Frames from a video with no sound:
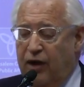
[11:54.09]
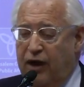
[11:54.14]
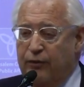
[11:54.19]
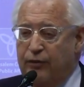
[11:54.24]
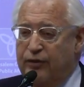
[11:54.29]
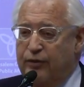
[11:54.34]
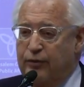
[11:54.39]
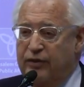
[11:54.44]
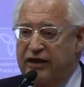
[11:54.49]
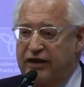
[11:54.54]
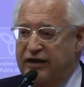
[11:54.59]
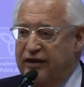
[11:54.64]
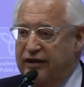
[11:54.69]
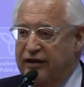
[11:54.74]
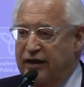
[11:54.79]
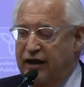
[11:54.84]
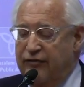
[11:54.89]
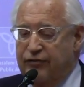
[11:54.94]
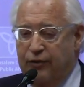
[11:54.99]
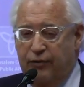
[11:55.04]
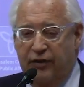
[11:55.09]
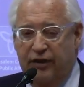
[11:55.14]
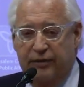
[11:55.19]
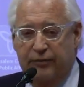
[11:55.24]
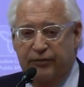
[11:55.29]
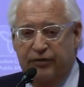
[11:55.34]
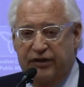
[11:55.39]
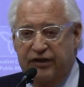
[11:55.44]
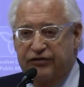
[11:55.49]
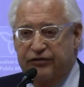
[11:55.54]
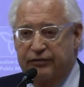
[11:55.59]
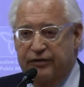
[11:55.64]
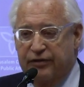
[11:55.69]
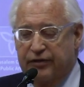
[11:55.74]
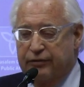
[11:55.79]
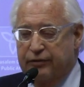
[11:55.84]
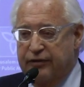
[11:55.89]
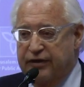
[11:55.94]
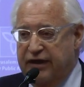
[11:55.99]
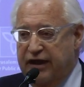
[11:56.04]
Why would we ever want to put
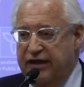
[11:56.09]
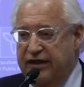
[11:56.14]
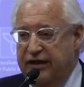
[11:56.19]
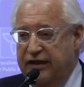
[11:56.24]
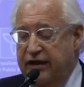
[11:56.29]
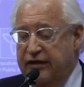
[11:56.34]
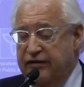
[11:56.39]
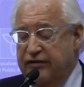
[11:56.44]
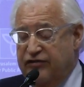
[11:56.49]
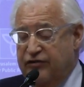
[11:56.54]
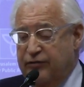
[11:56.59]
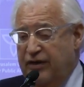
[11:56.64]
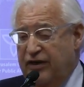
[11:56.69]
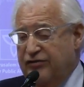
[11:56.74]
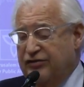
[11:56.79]
Israel through that again,